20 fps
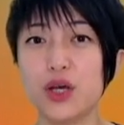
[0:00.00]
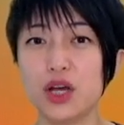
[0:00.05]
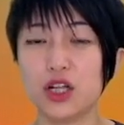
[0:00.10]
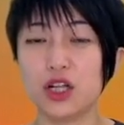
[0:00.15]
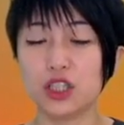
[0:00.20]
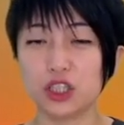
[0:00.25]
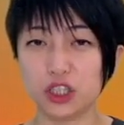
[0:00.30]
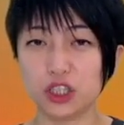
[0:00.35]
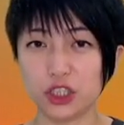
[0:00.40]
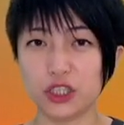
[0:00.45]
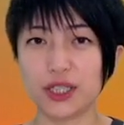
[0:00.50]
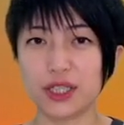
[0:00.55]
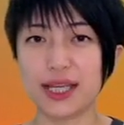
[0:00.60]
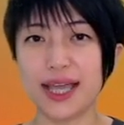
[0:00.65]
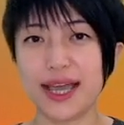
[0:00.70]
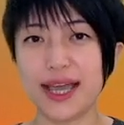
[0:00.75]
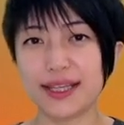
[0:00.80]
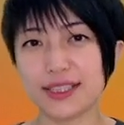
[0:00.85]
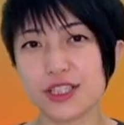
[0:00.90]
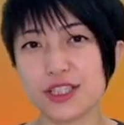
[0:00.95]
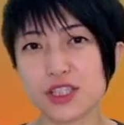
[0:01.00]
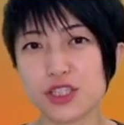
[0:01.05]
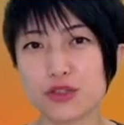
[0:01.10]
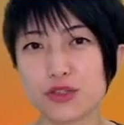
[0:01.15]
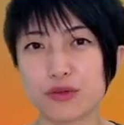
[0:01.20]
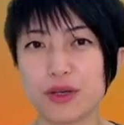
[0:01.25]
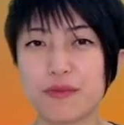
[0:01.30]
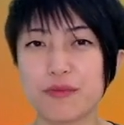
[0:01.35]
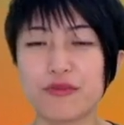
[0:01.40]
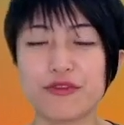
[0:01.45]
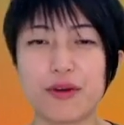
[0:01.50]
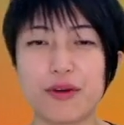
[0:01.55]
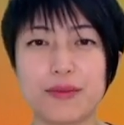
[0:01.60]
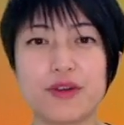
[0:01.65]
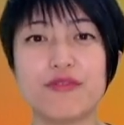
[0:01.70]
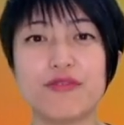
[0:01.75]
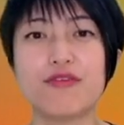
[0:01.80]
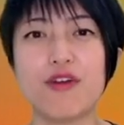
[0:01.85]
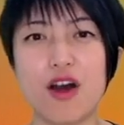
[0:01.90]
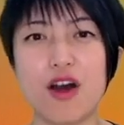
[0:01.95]
look at the screen from
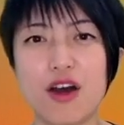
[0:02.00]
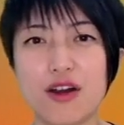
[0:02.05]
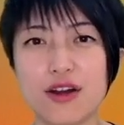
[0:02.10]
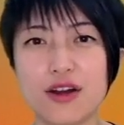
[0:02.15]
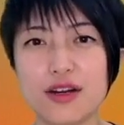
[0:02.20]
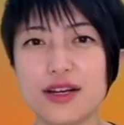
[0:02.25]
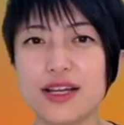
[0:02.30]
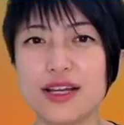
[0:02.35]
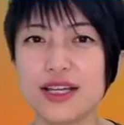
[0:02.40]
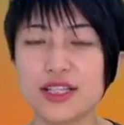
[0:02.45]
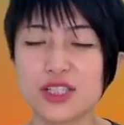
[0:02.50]
afar